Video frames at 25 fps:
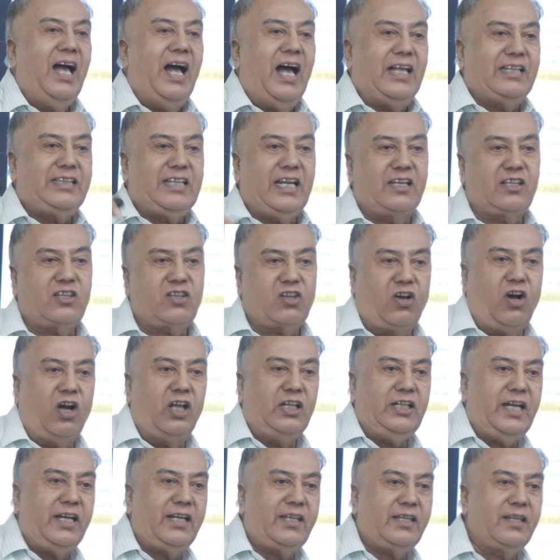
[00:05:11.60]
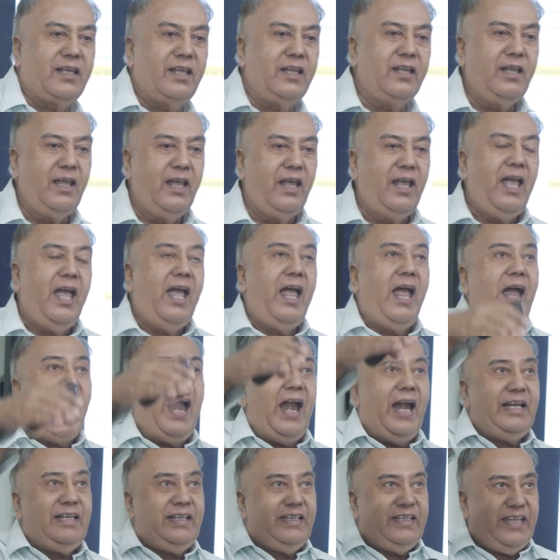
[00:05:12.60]
other scholars.
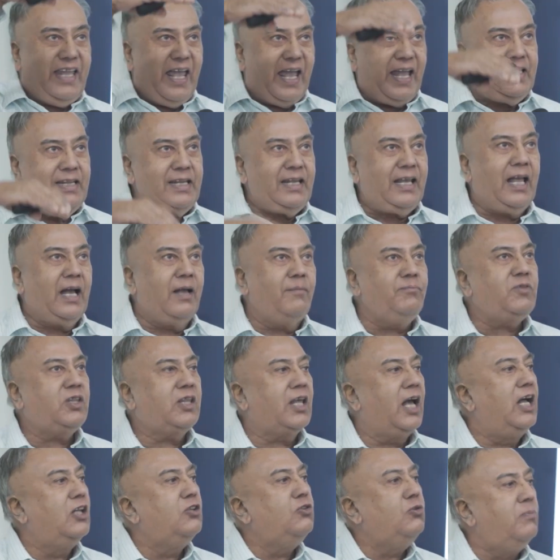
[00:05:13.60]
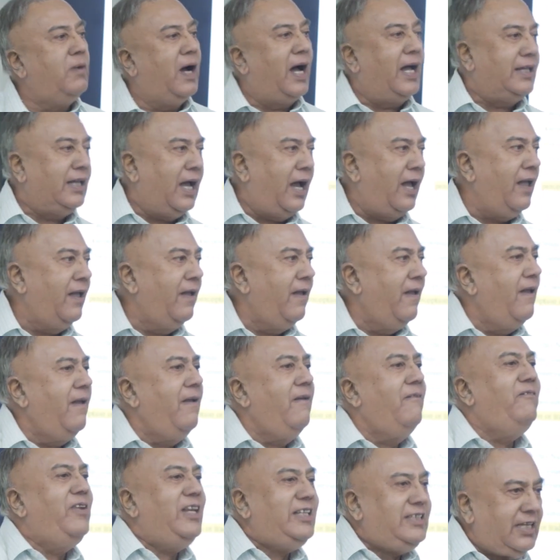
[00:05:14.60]
And then comes Anumana,
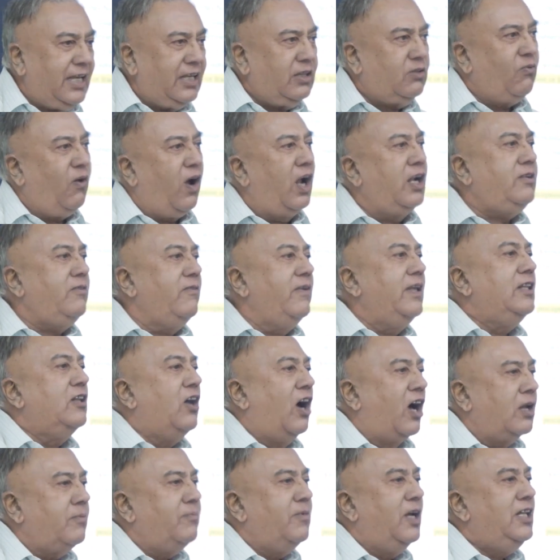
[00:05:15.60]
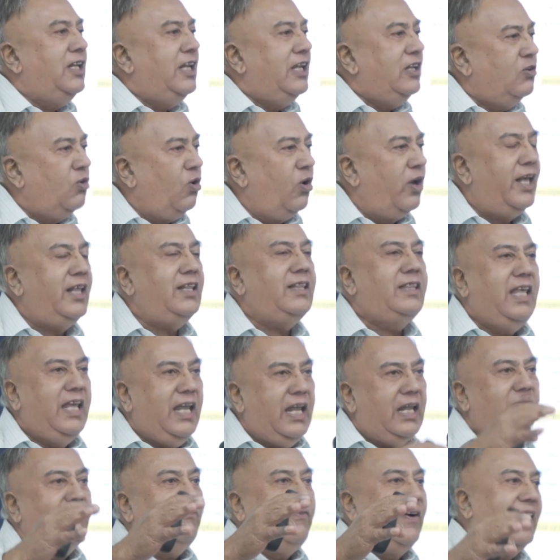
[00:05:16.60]
which is what we normally know as
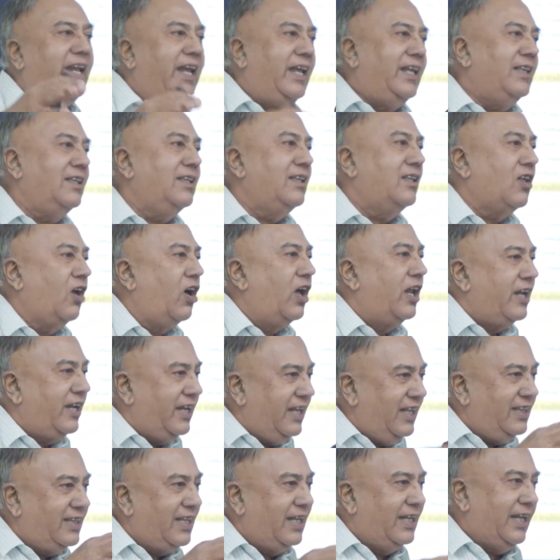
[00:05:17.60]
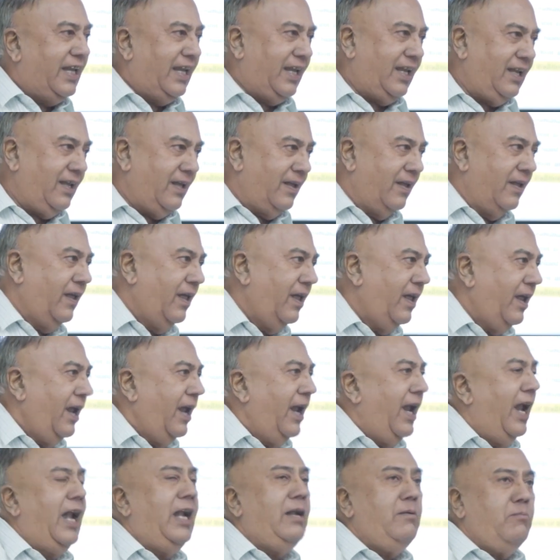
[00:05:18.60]
inference or reasoning.
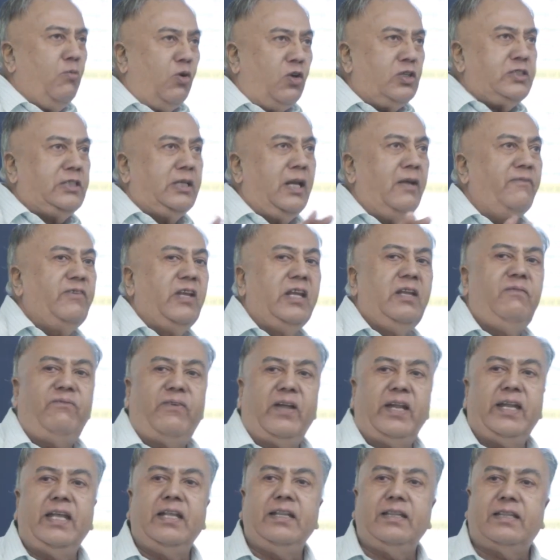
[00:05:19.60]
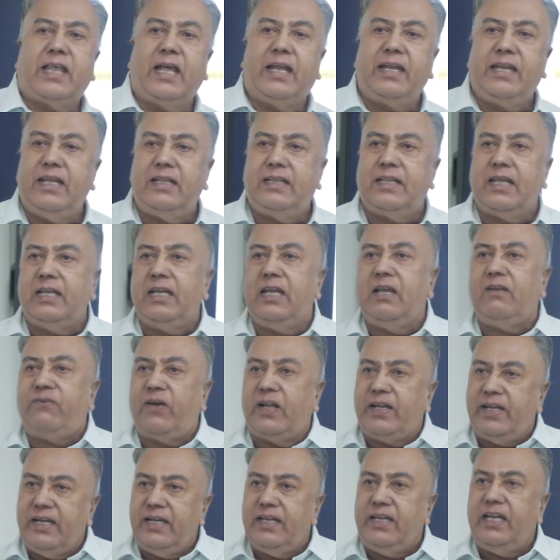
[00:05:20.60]
And most of inference or reasoning
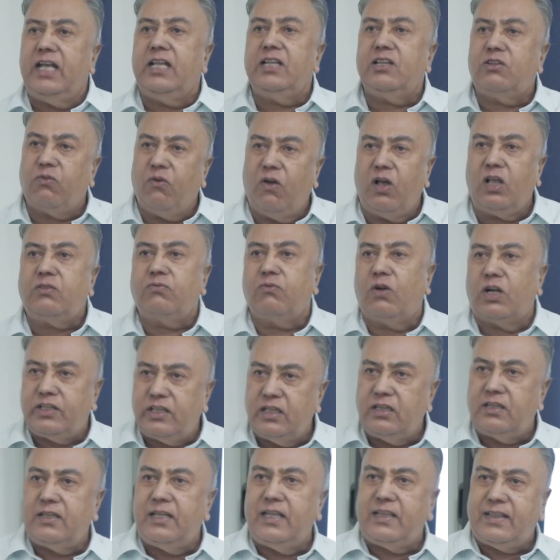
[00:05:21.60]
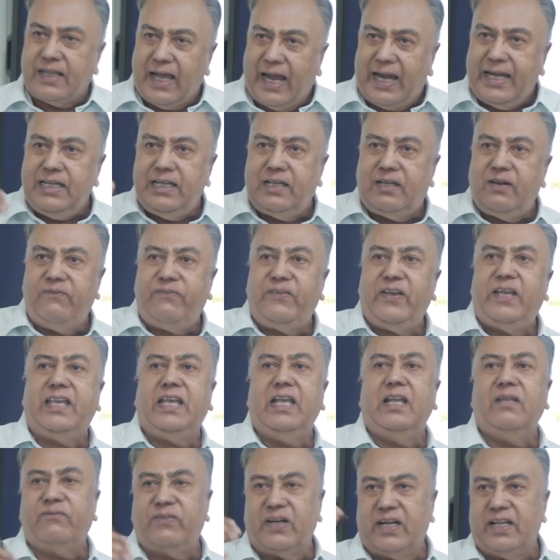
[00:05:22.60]
for Indians was what is the
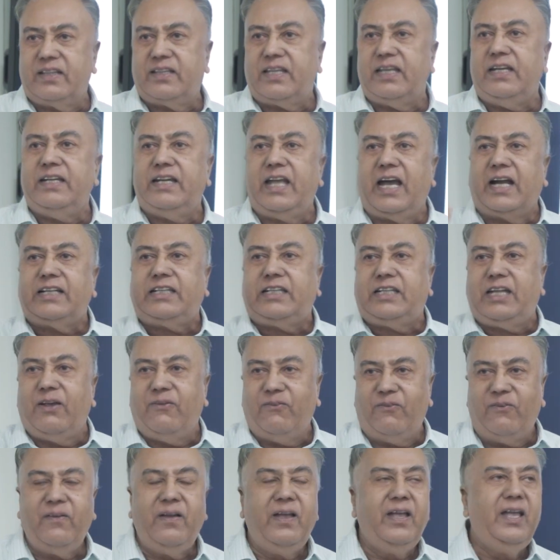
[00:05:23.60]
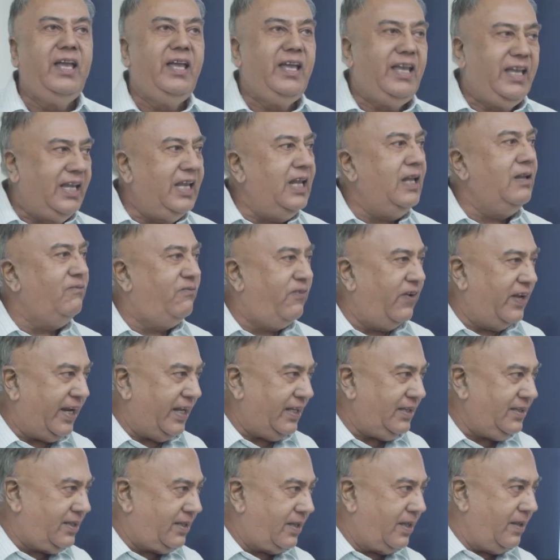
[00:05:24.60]
scientific inference, inductive
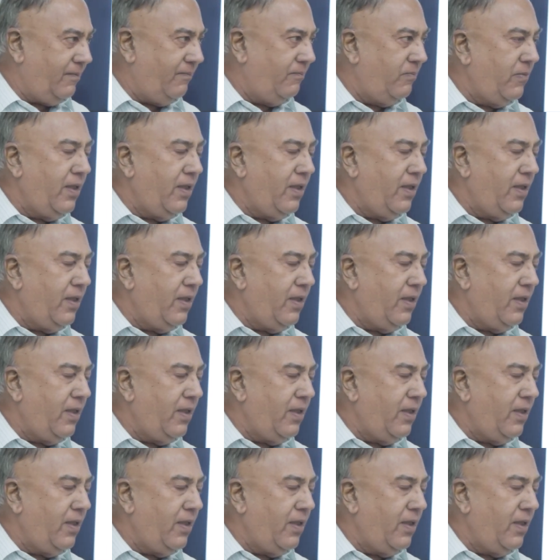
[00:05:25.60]
inference.